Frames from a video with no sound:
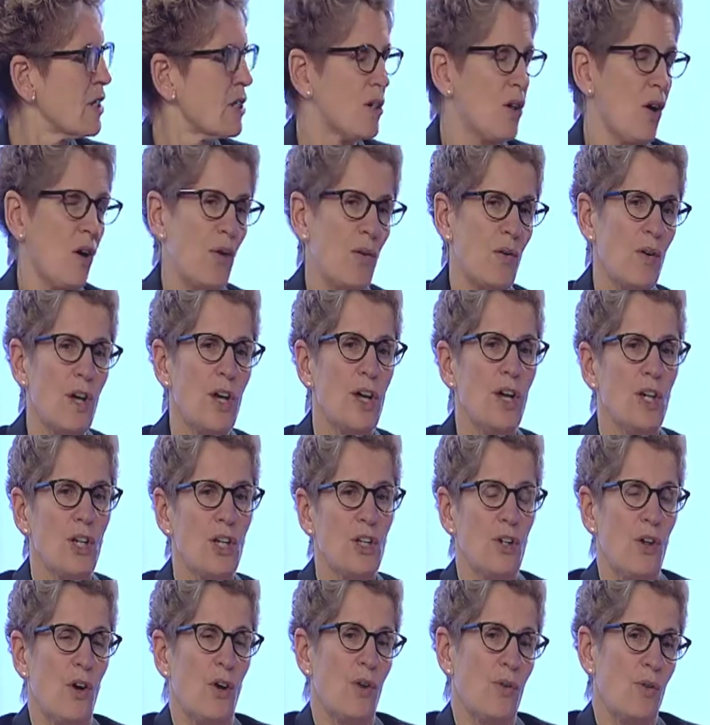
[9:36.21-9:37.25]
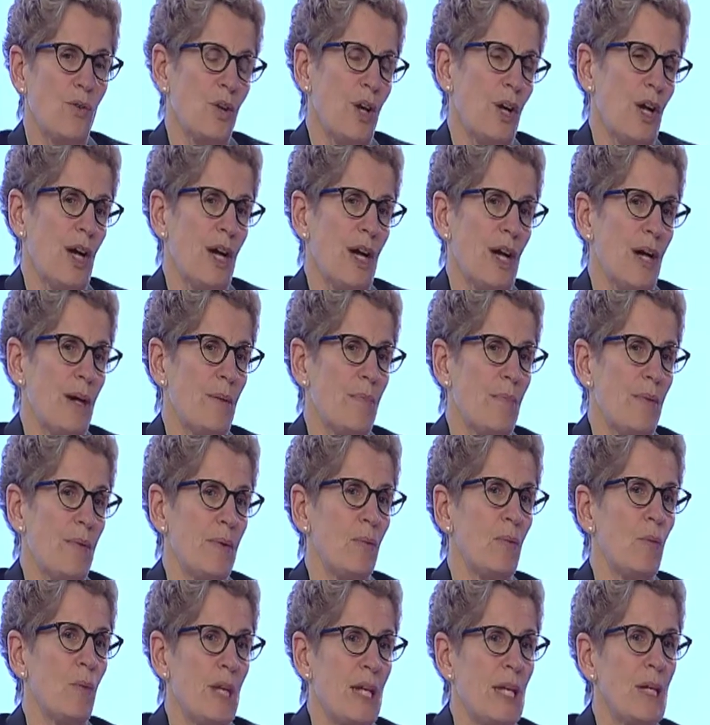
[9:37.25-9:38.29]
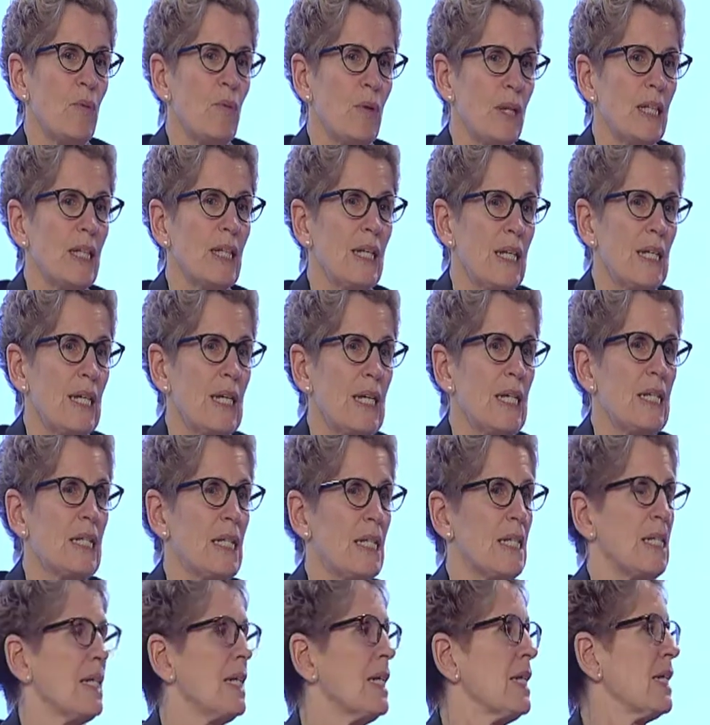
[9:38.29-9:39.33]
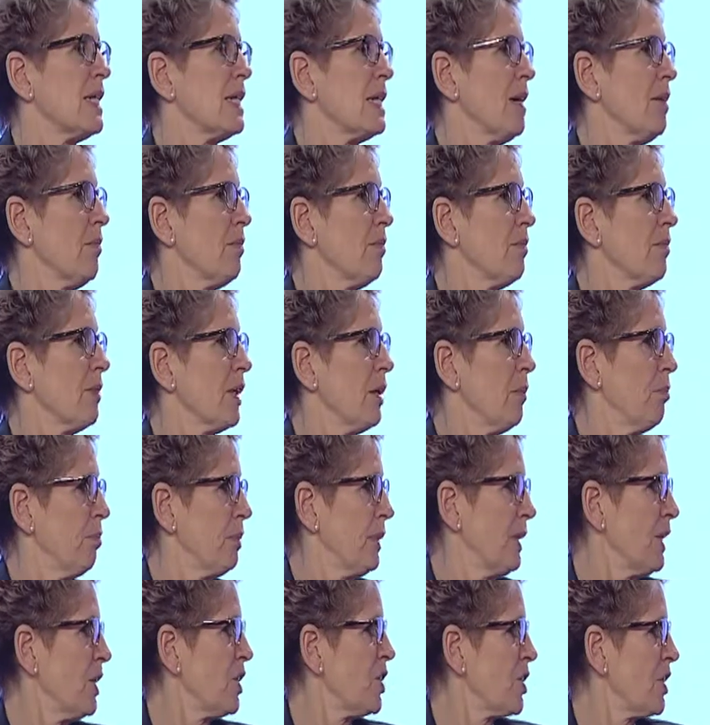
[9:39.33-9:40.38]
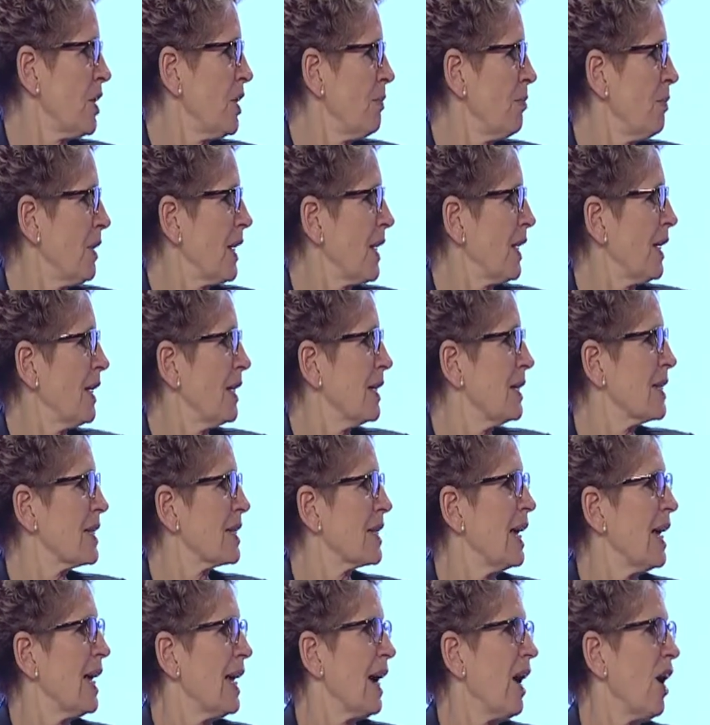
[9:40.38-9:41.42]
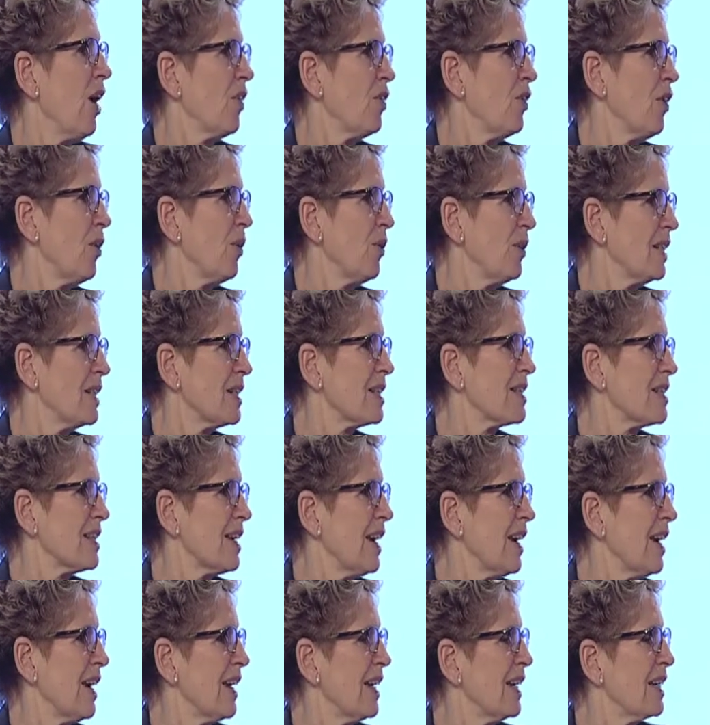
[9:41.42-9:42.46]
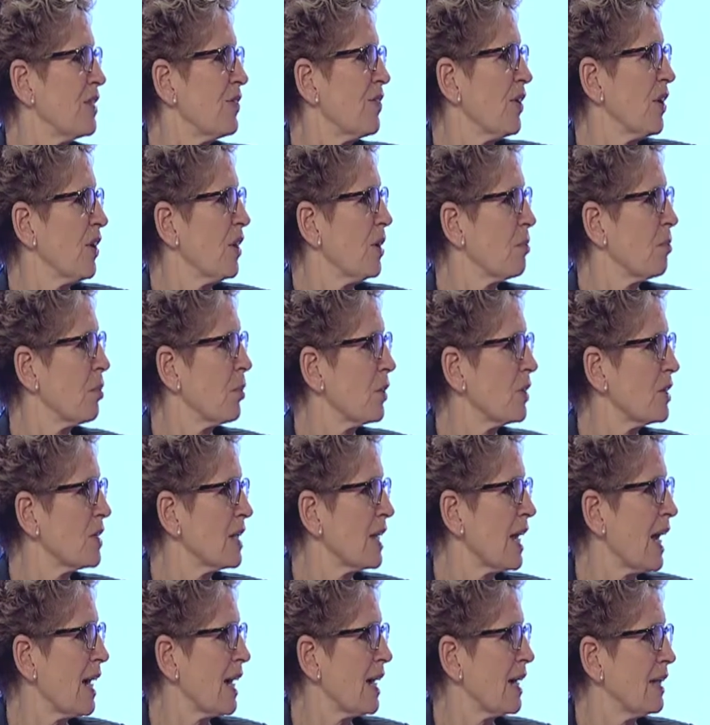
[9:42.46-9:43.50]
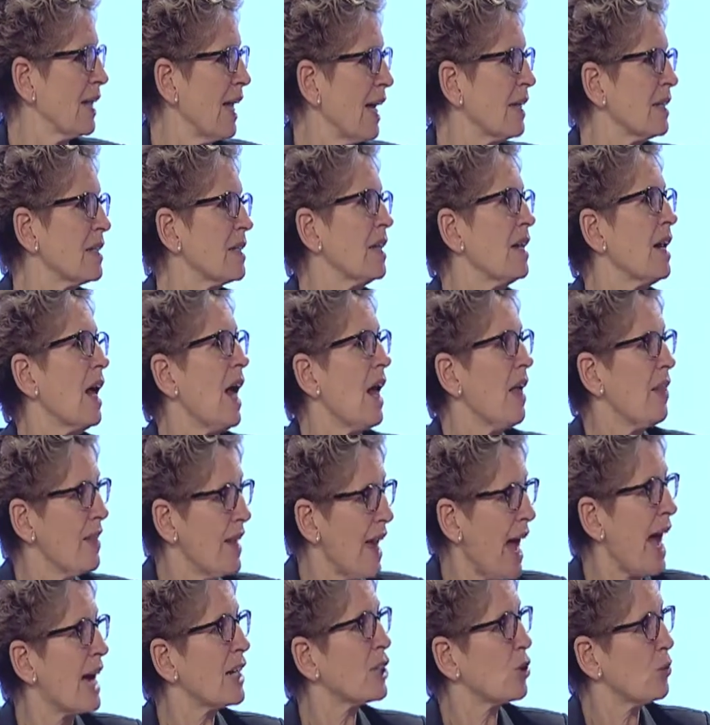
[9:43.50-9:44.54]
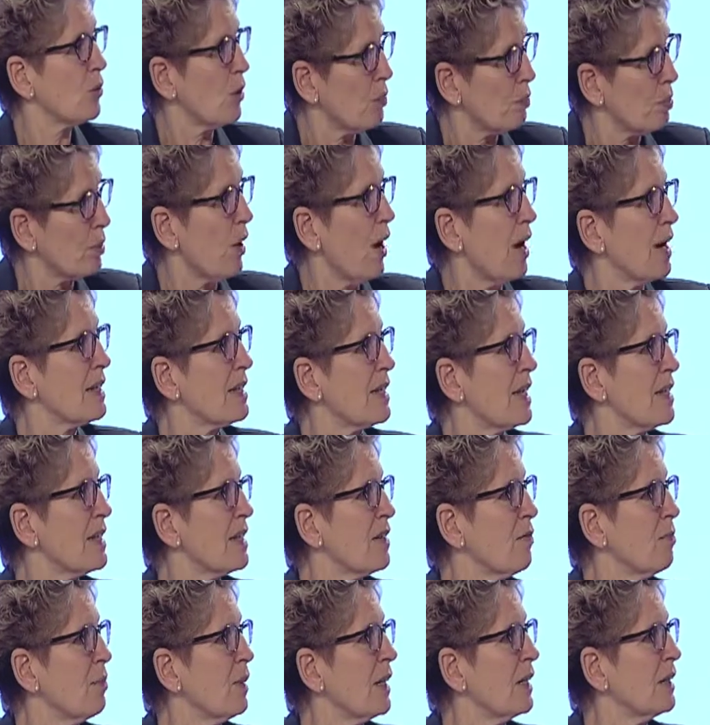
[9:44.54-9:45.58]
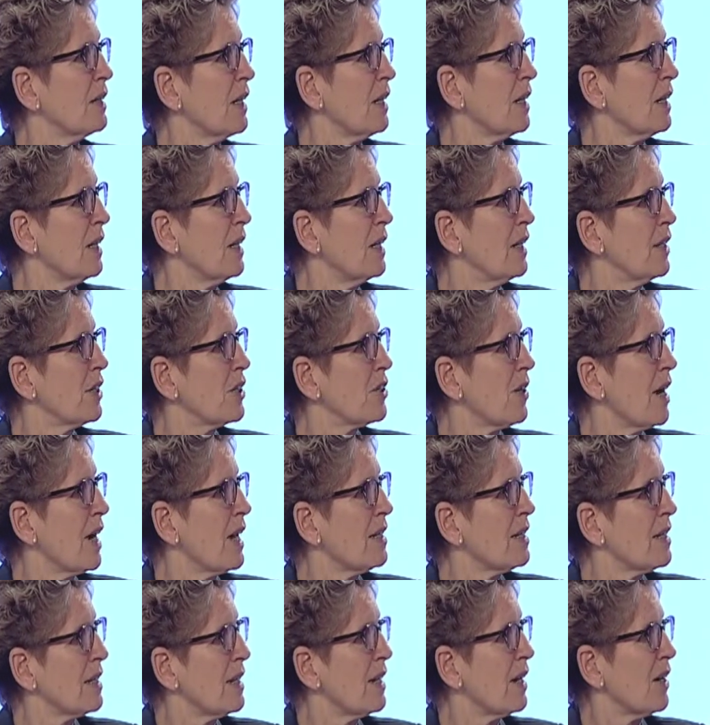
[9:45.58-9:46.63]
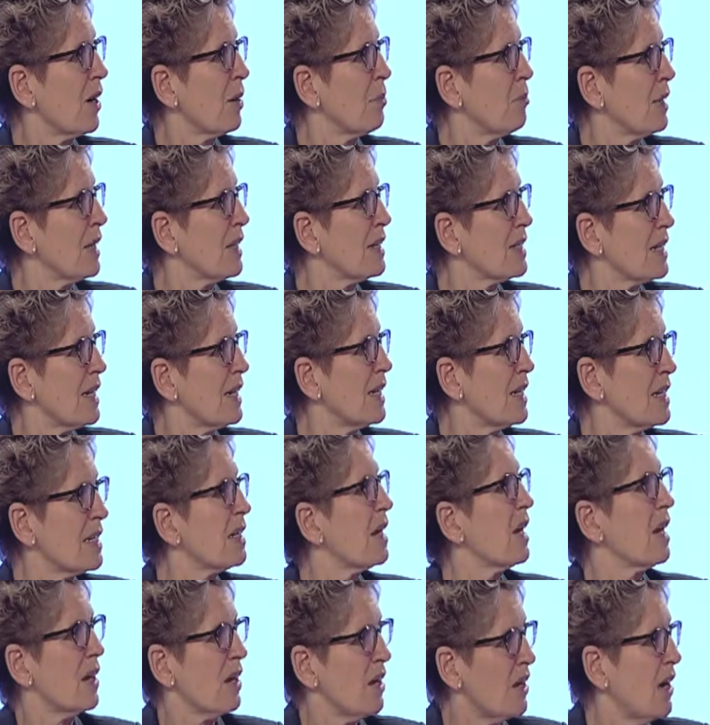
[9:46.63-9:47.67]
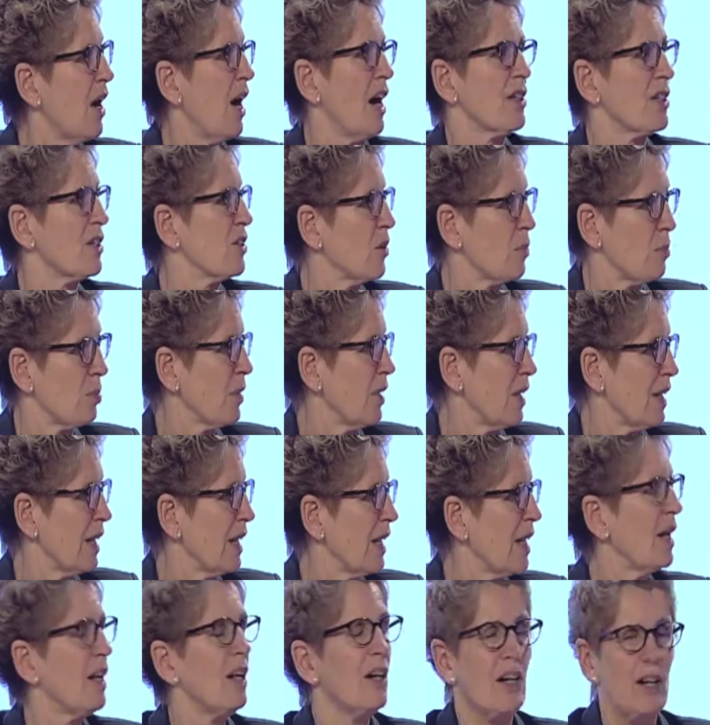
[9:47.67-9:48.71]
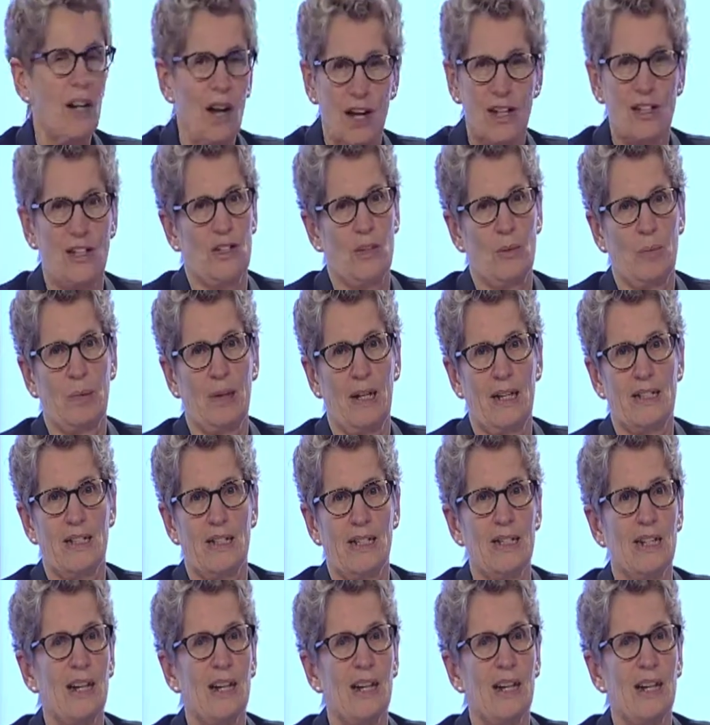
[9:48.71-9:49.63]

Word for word: So, you know, um, we really need to see some completion because although it's, uh, it's very important to getting elected, the actual process of building transit in our big cities, not so pretty, not so pleasant.